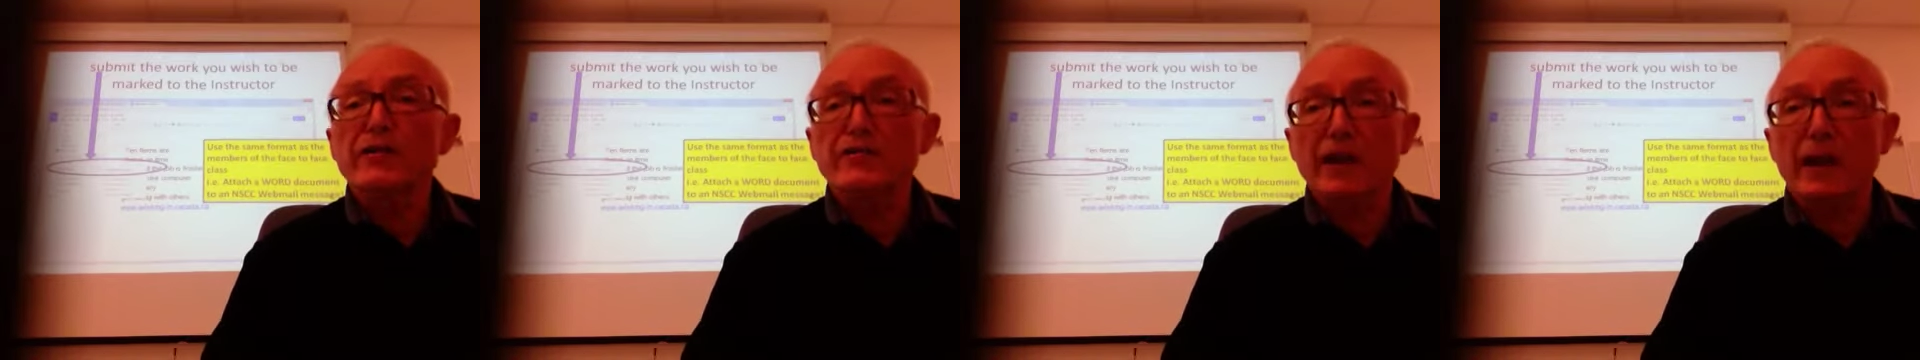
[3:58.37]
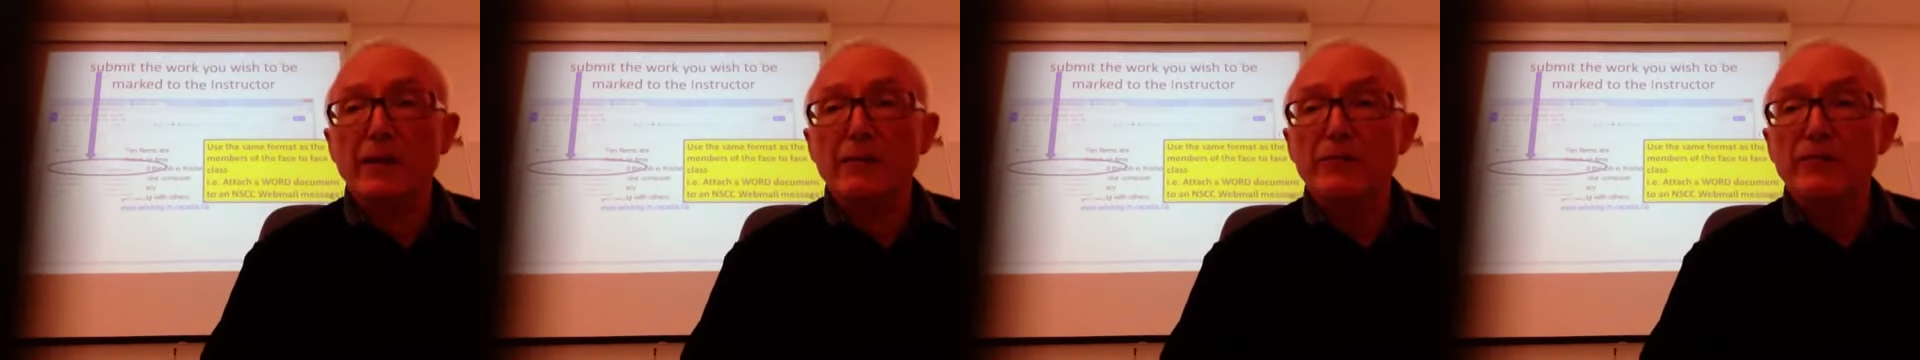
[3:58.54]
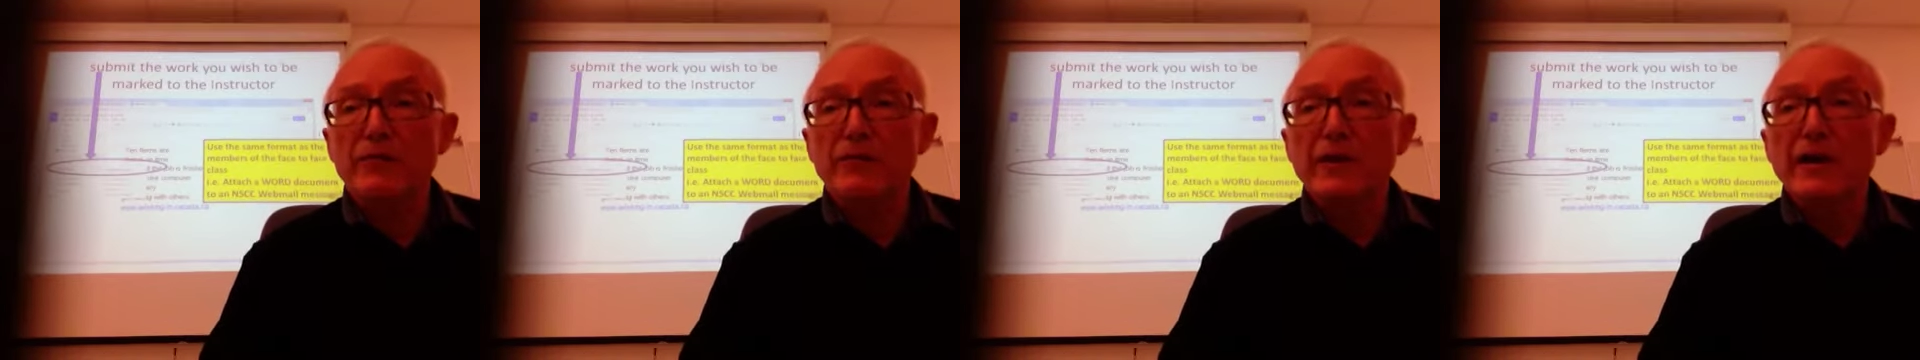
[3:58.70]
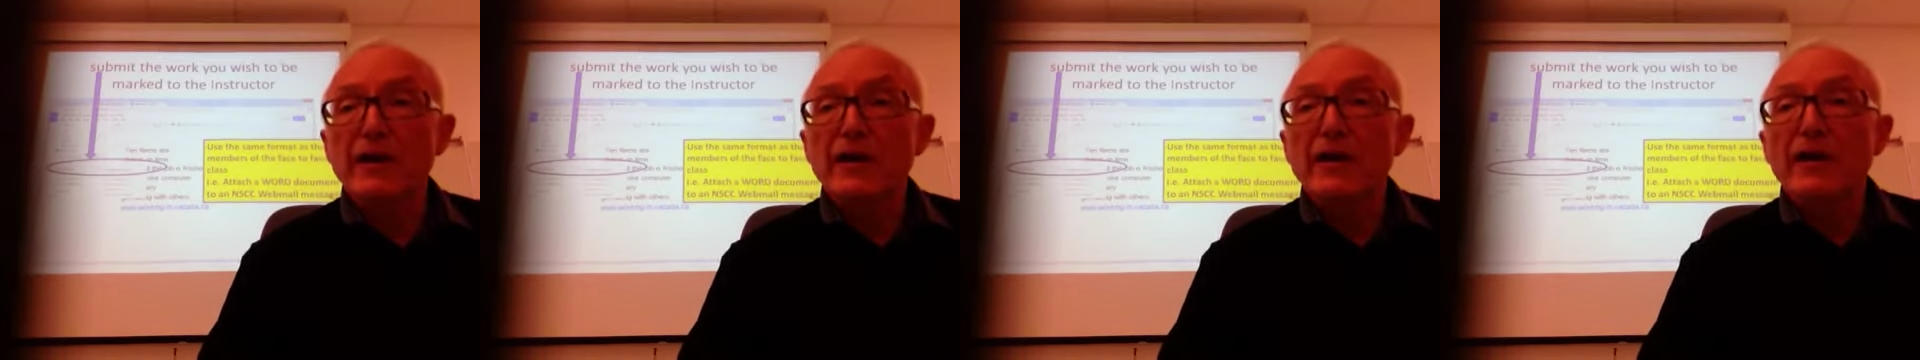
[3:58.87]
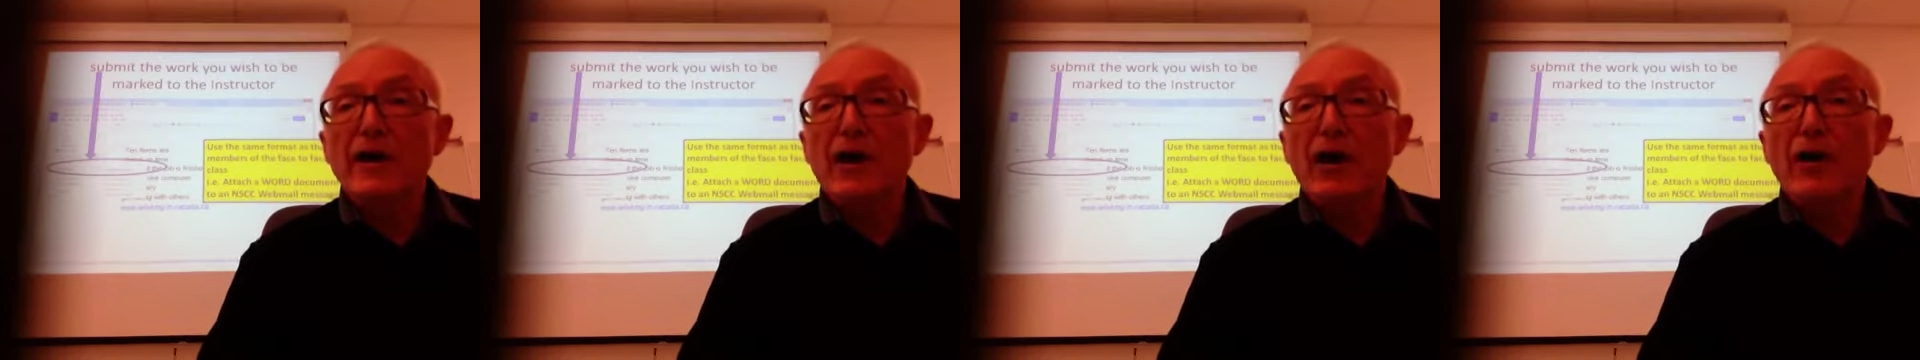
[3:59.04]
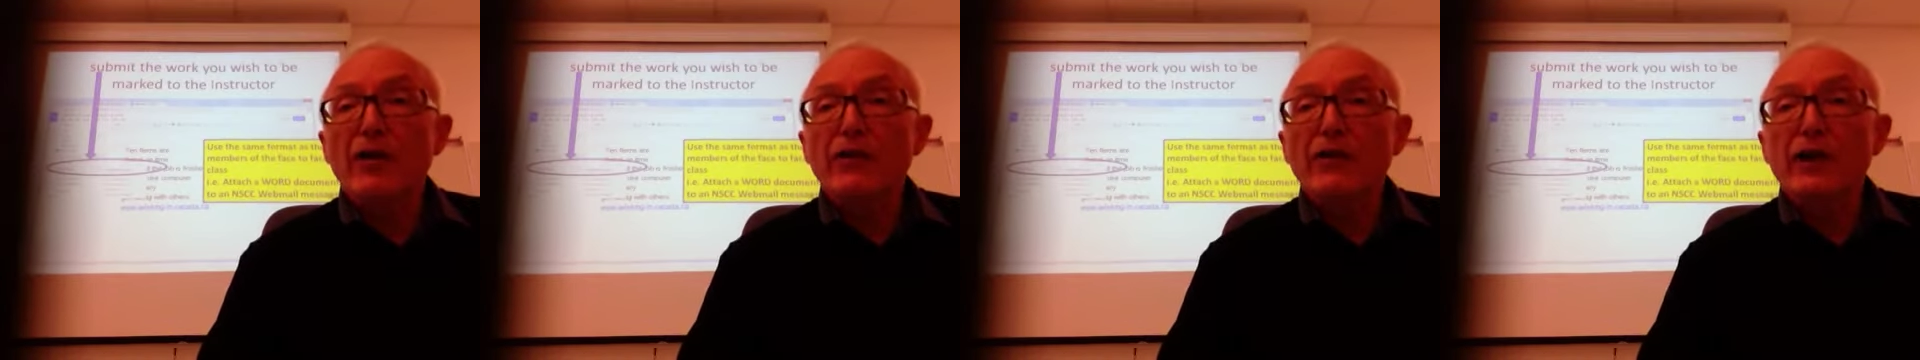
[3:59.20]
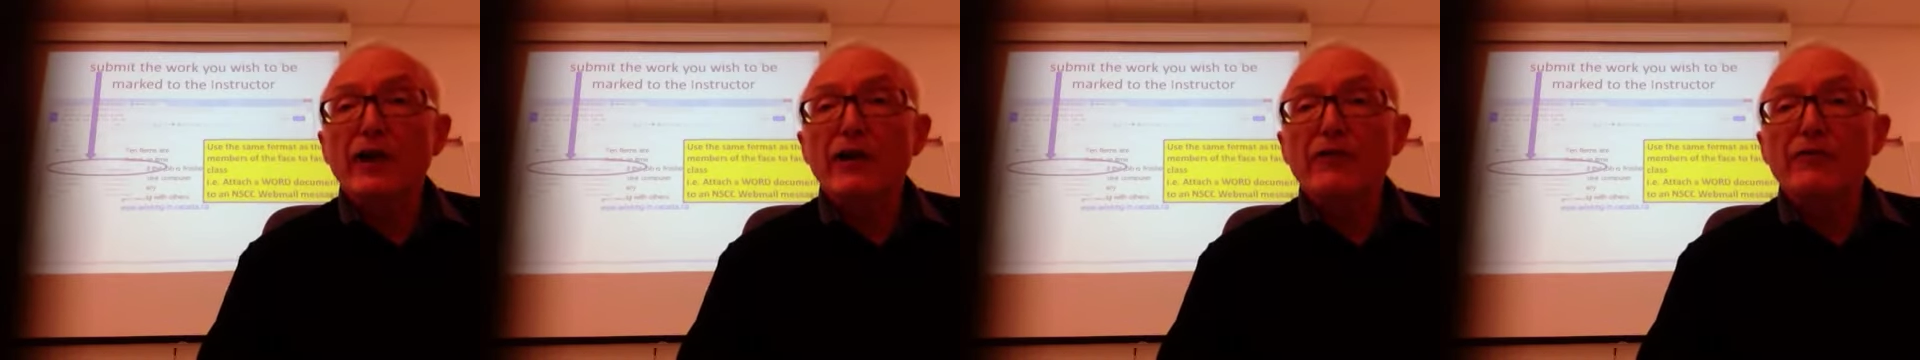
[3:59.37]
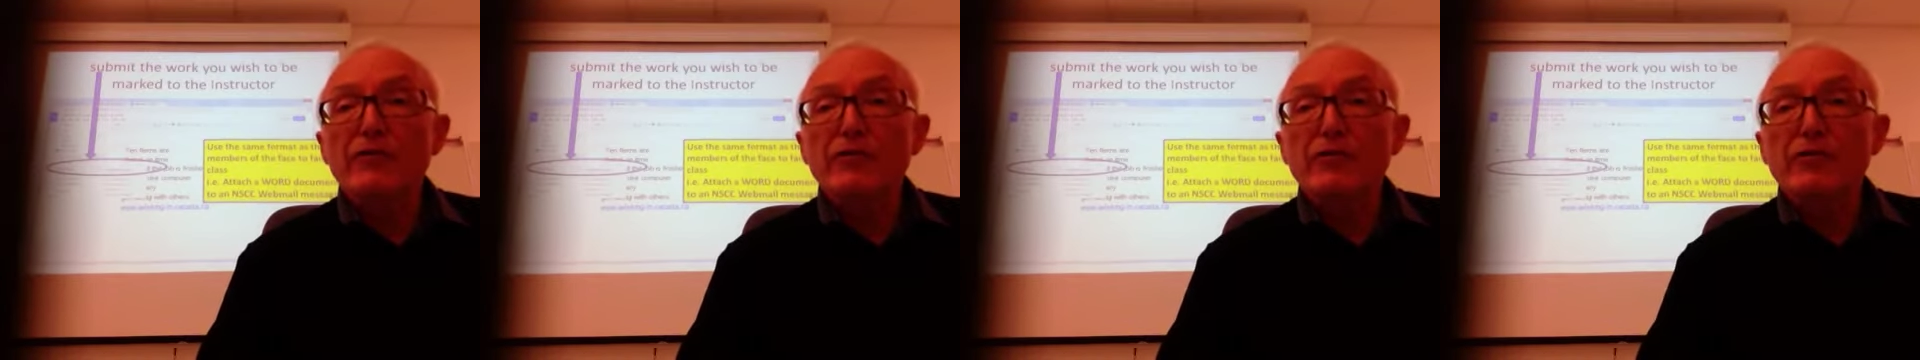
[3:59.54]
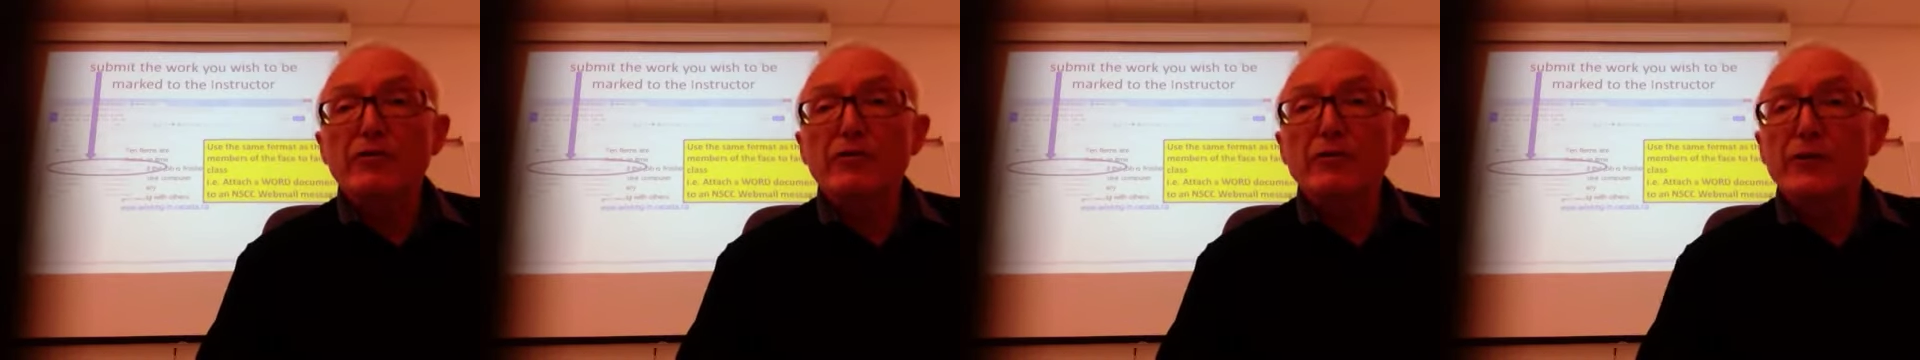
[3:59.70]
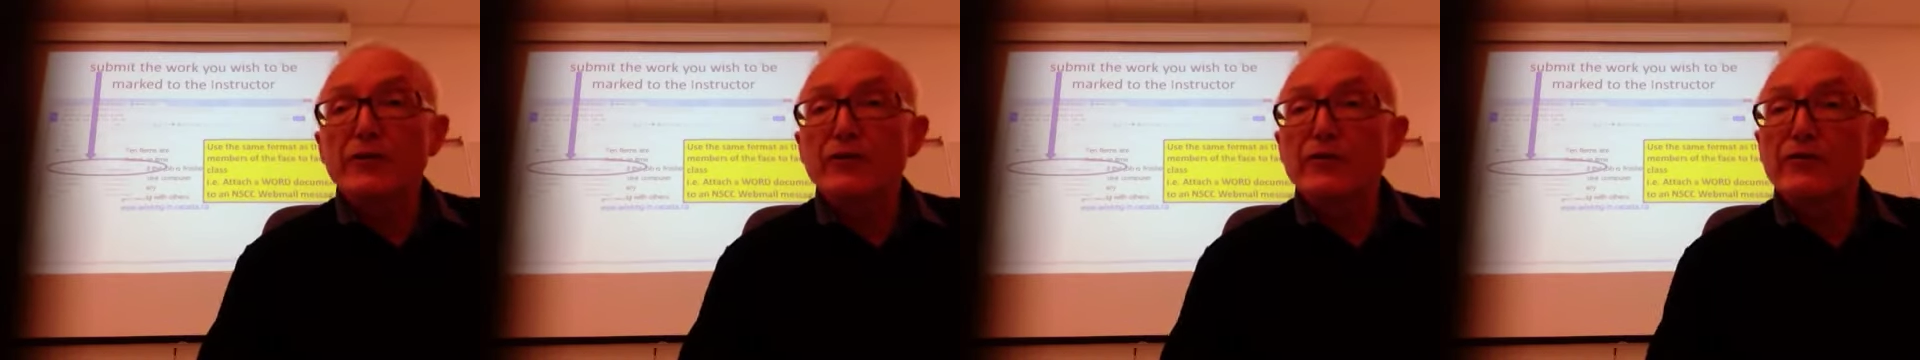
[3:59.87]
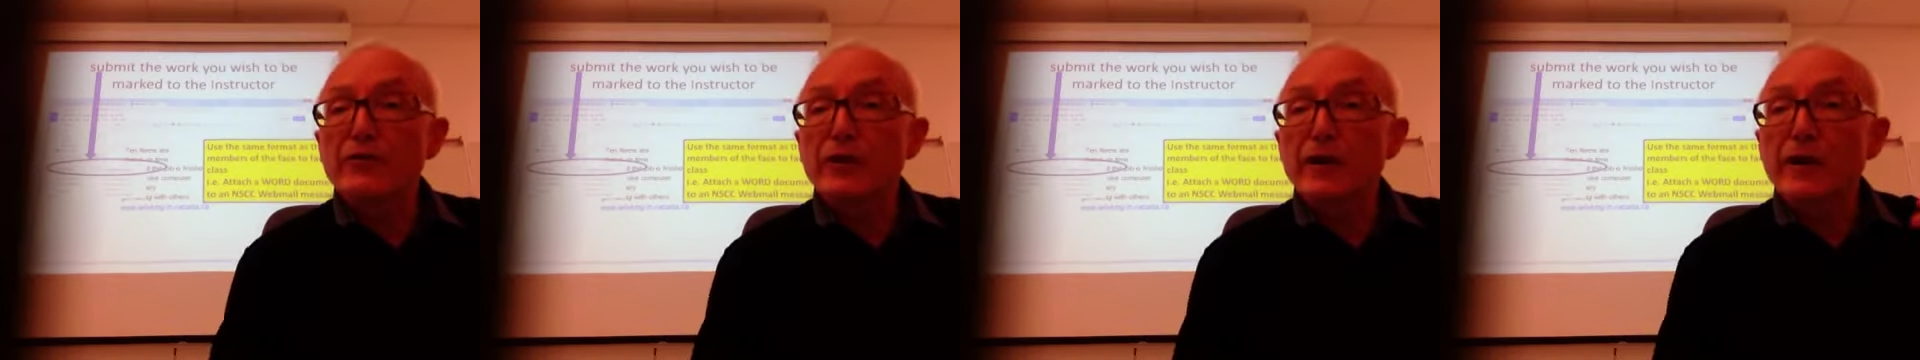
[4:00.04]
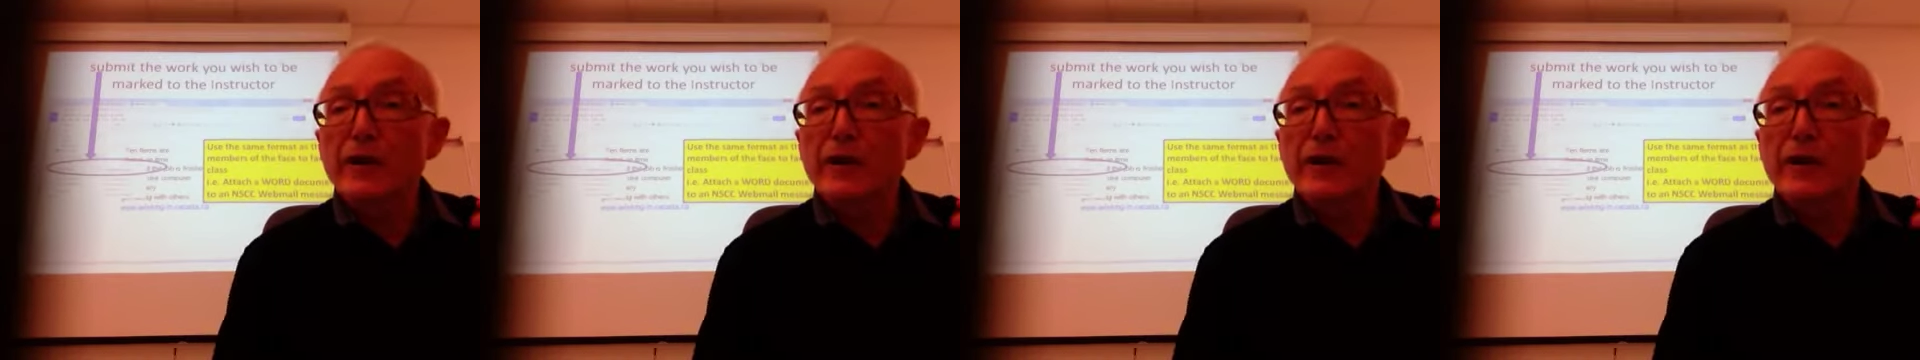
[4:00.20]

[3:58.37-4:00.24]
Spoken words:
steps. All you have to do is,